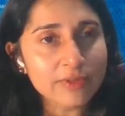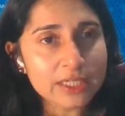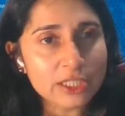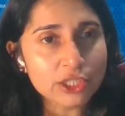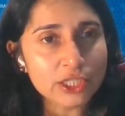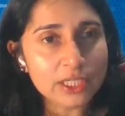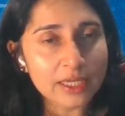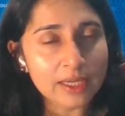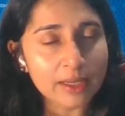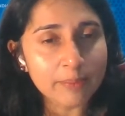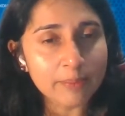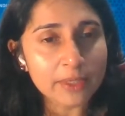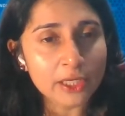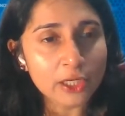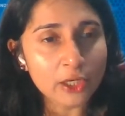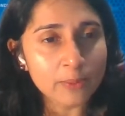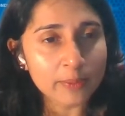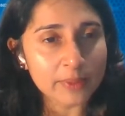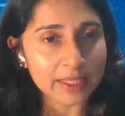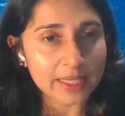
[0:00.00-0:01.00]
finishing up a
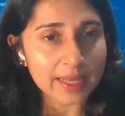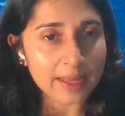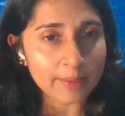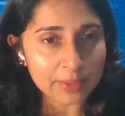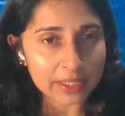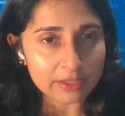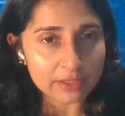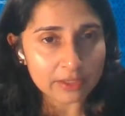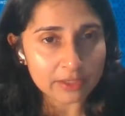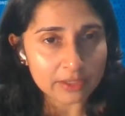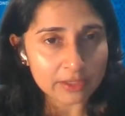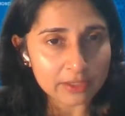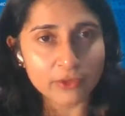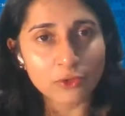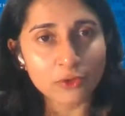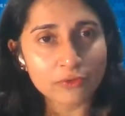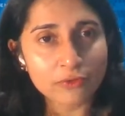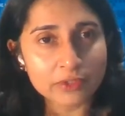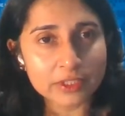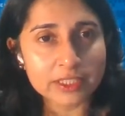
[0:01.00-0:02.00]
human capital
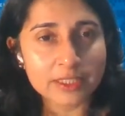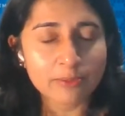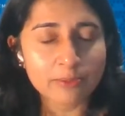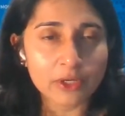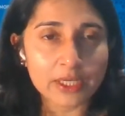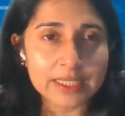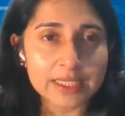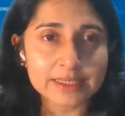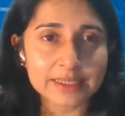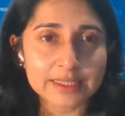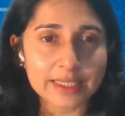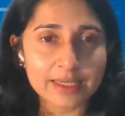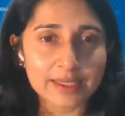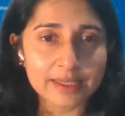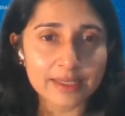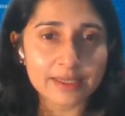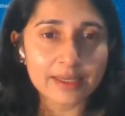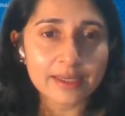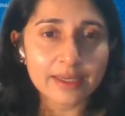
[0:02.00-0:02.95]
review for Timor-Leste